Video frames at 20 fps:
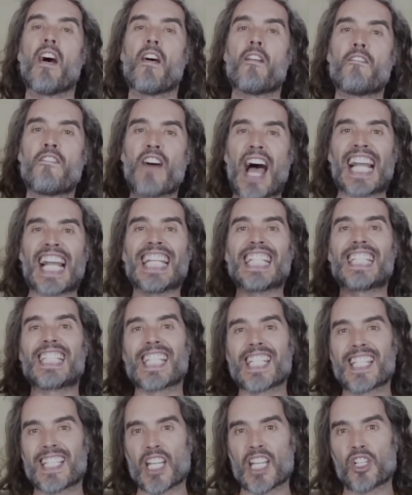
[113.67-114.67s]
valid
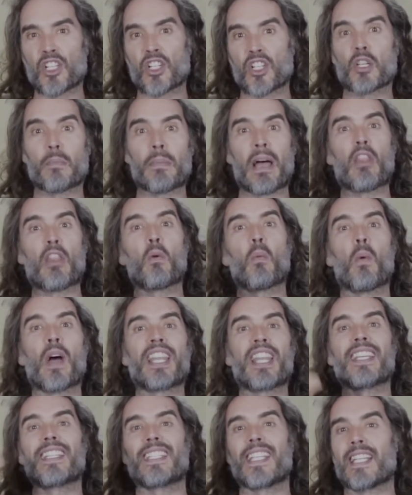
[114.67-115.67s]
decisions about the way
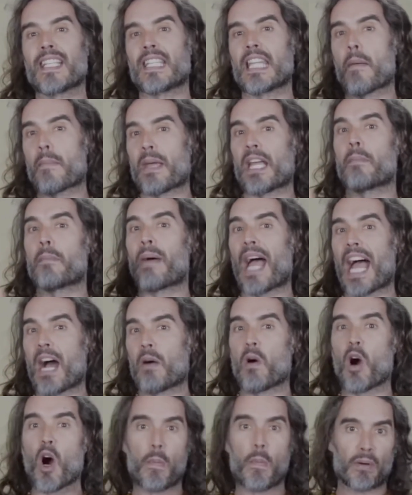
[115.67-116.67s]
that systemic
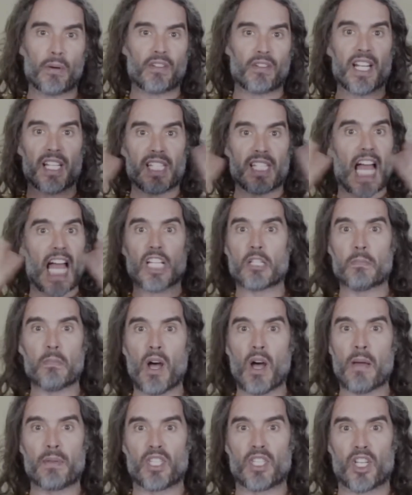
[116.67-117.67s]
power operates. That's
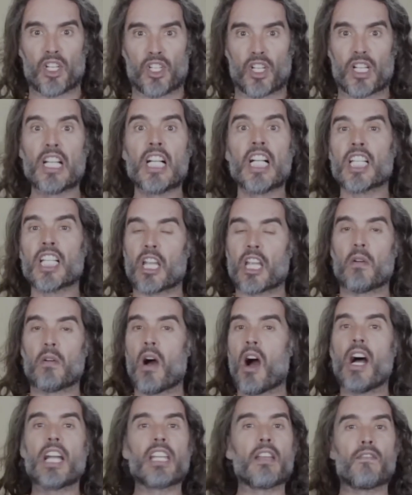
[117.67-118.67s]
my position. So
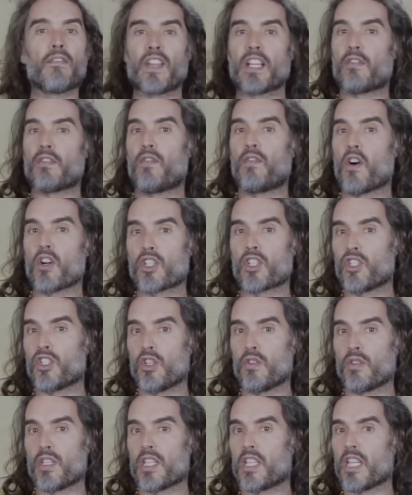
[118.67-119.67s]
I don't think Fox
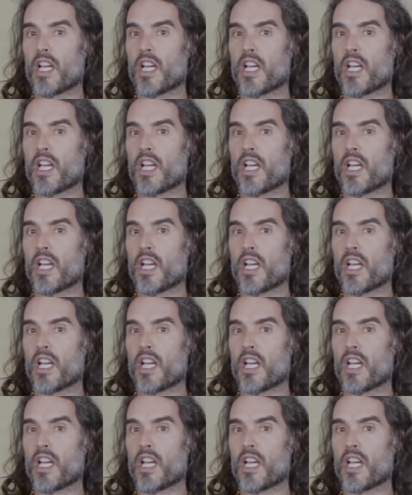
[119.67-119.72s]
News is the